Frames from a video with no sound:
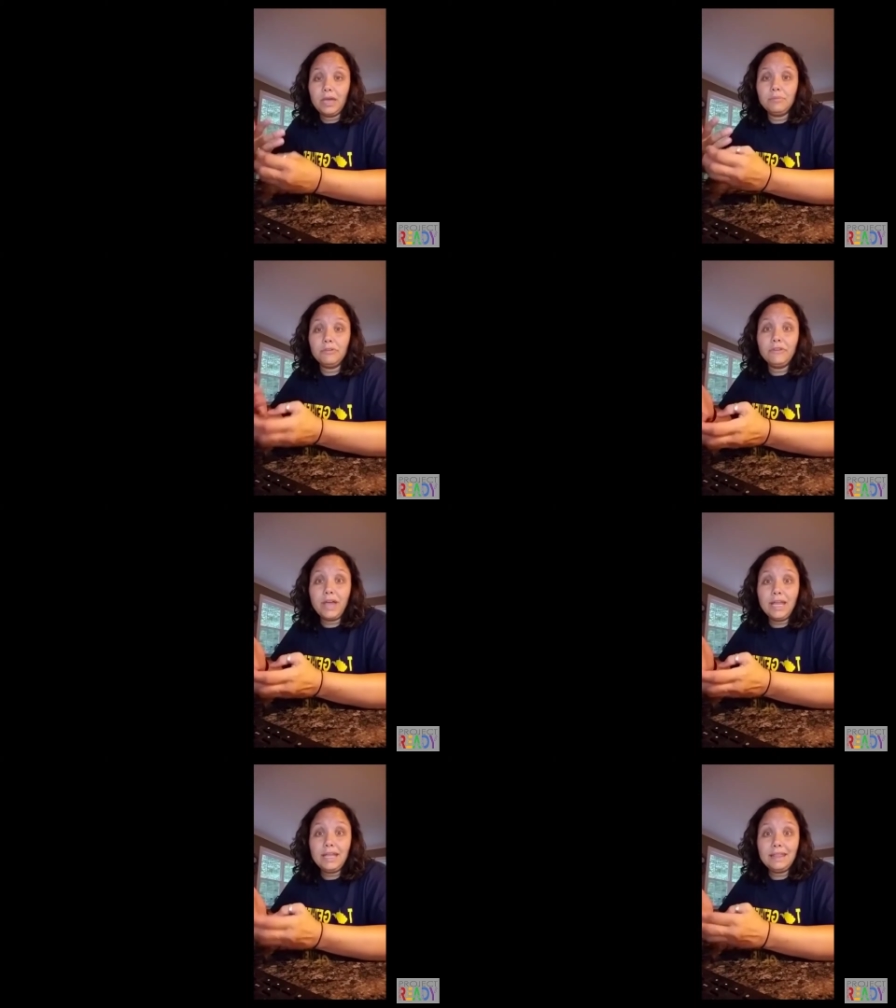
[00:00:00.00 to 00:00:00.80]

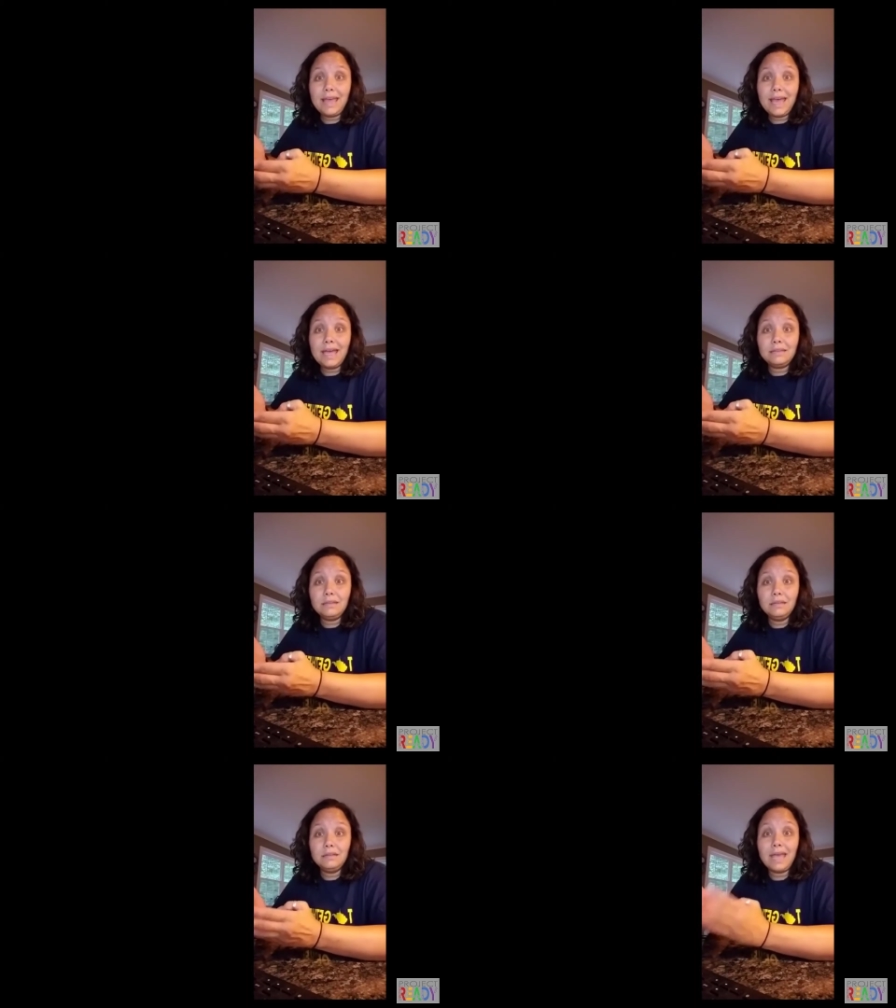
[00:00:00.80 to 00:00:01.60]
Providing that
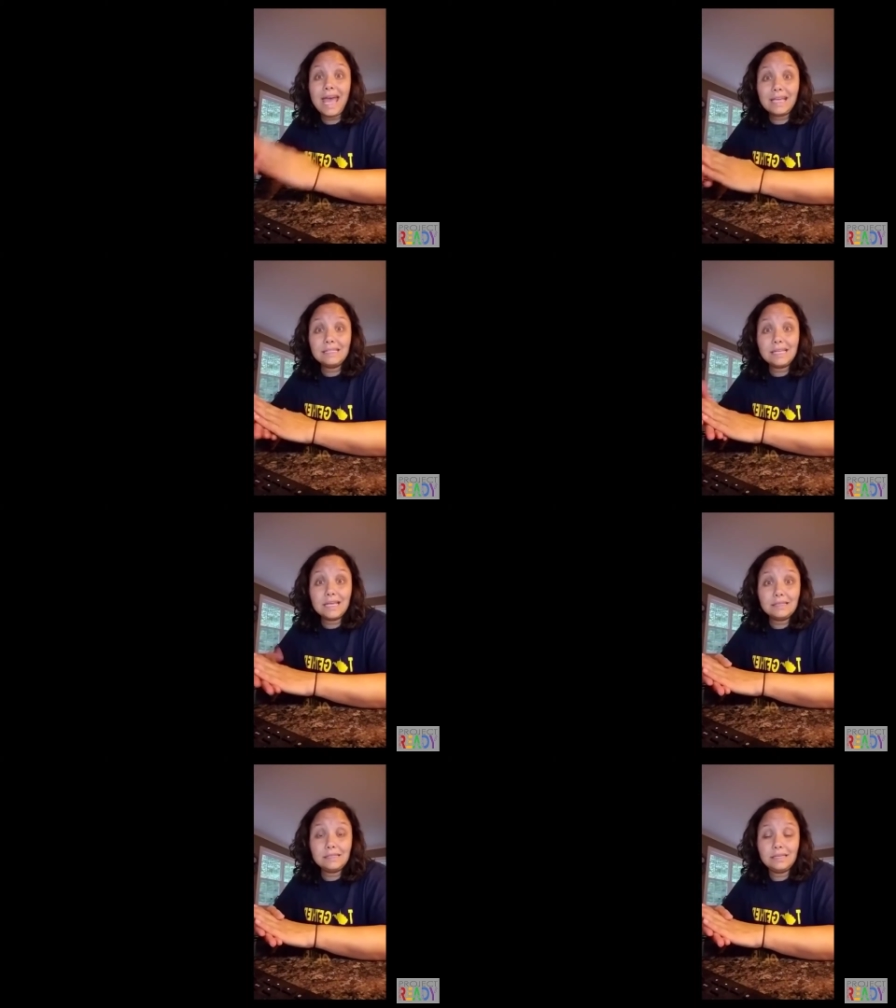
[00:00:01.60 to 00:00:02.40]

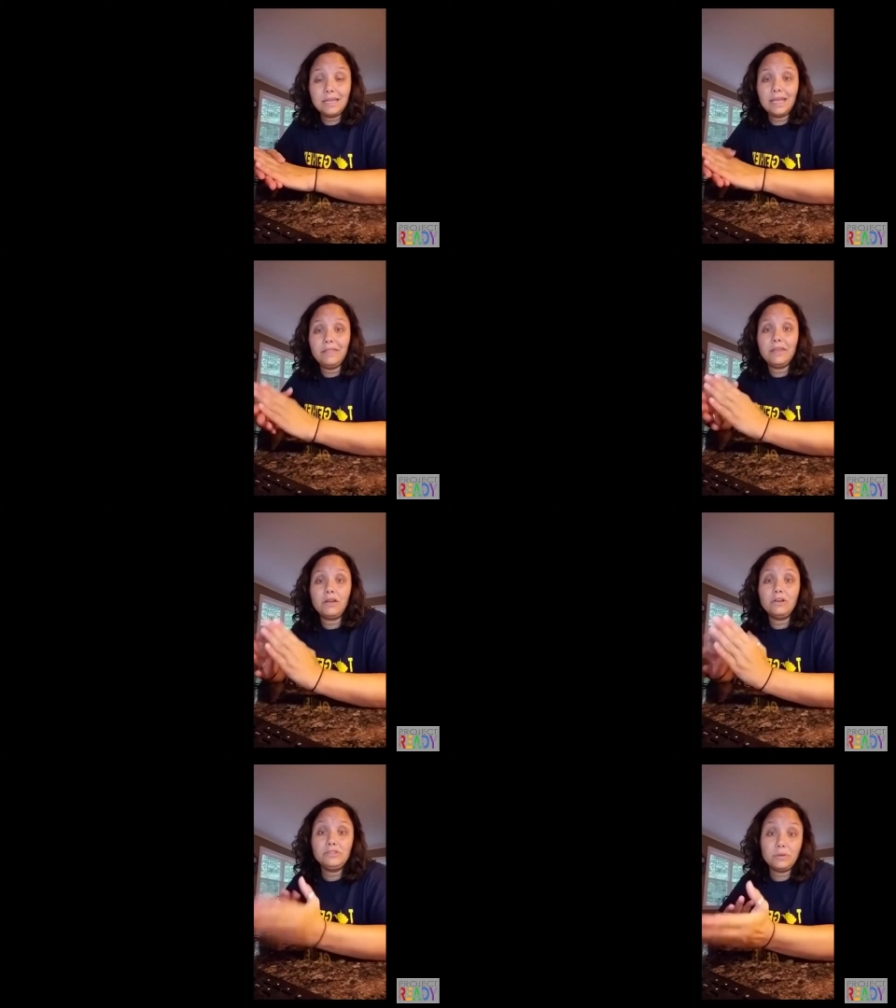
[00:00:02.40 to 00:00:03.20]
access and then
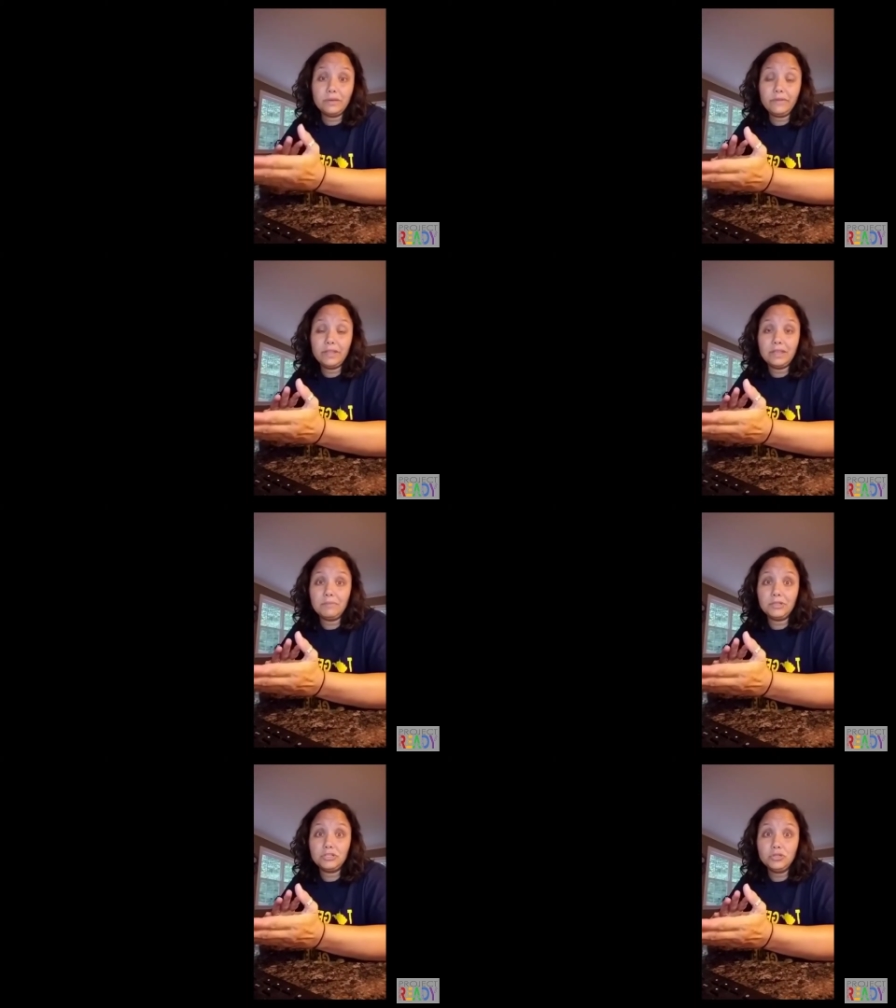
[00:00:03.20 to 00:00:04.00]
also giving them
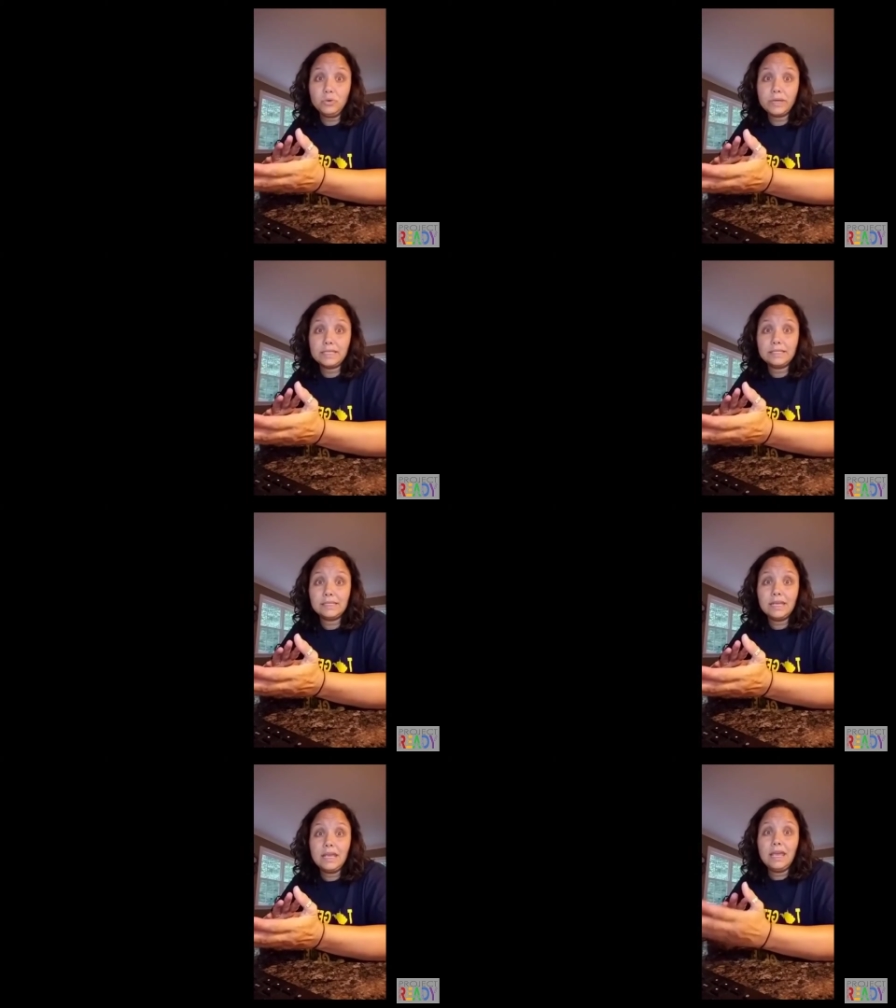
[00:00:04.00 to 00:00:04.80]
the choice
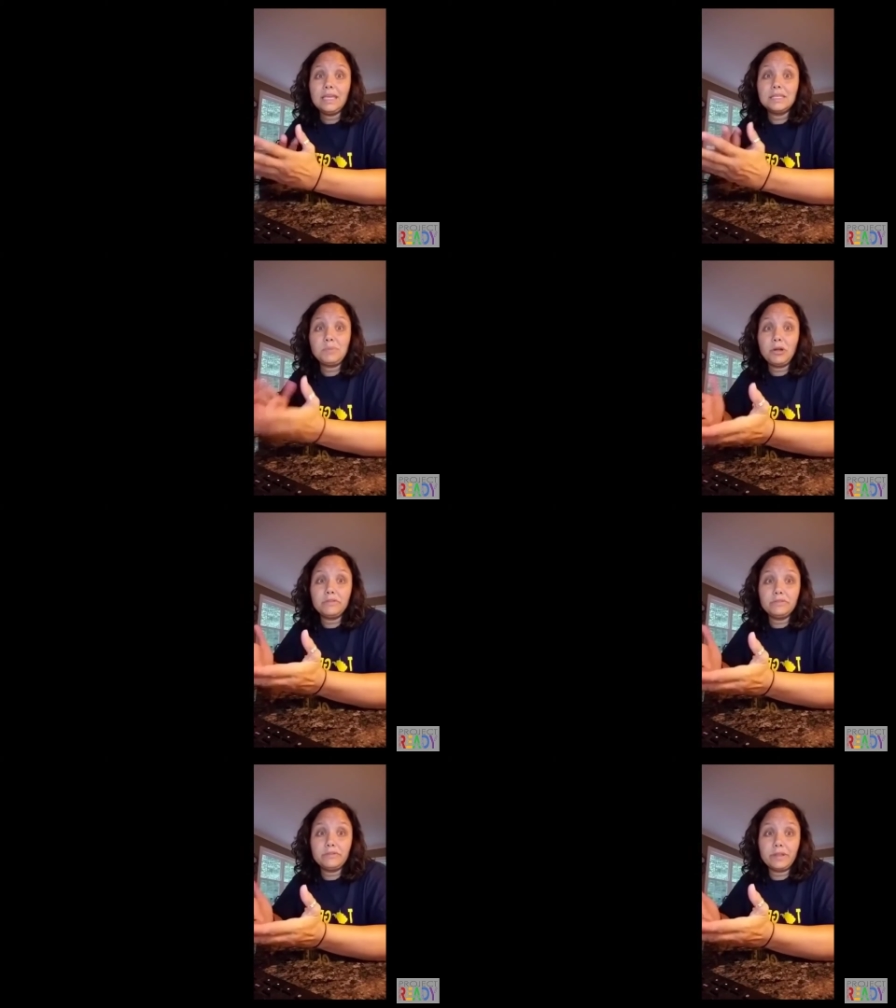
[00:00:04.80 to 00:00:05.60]
is part
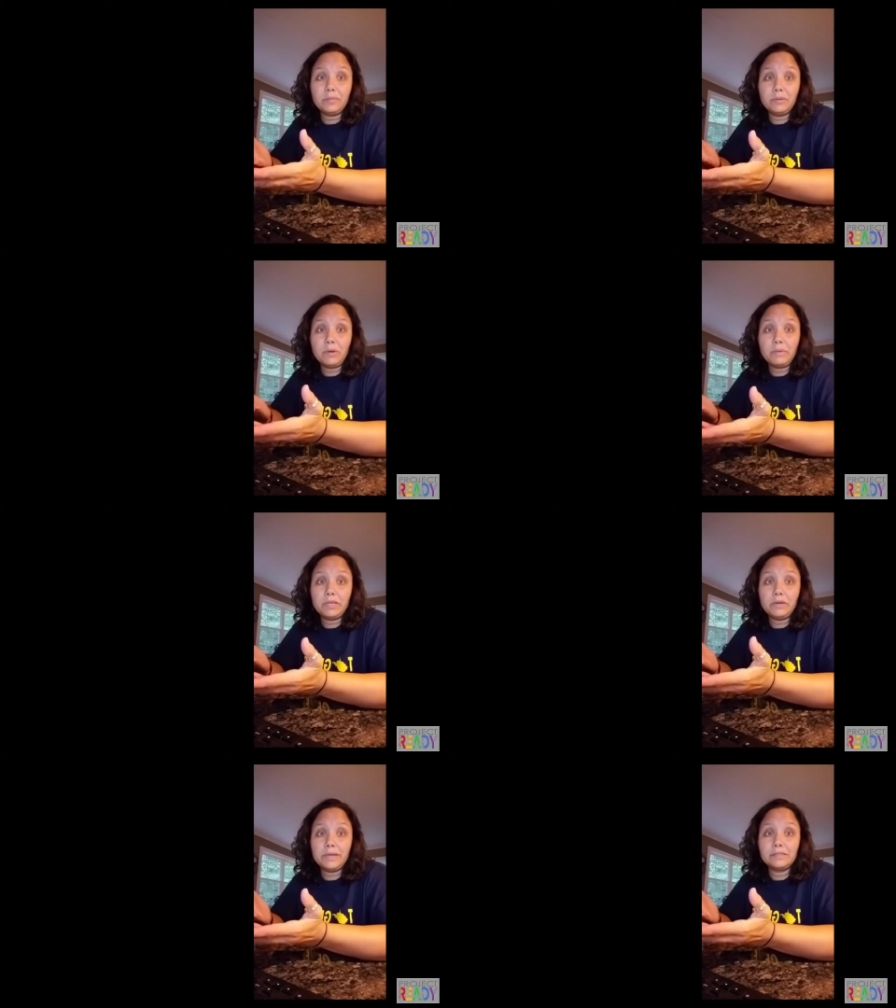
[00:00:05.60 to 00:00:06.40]
of developing what we
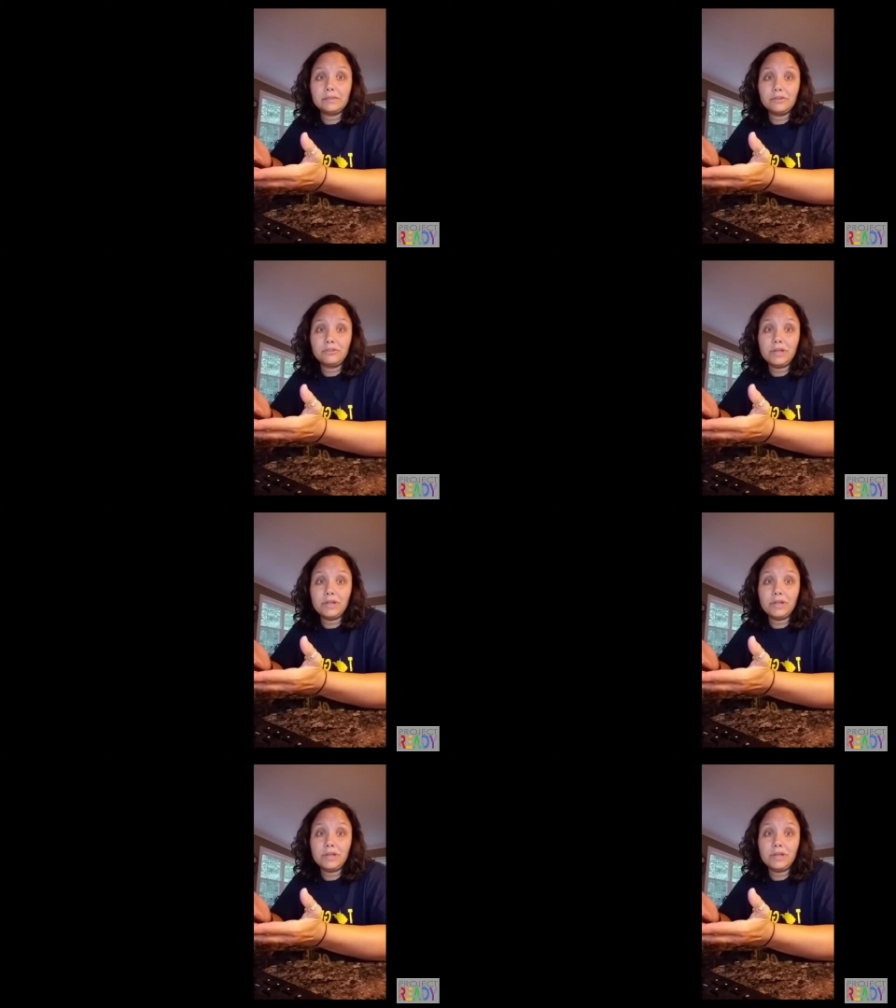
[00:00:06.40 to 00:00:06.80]
know as learner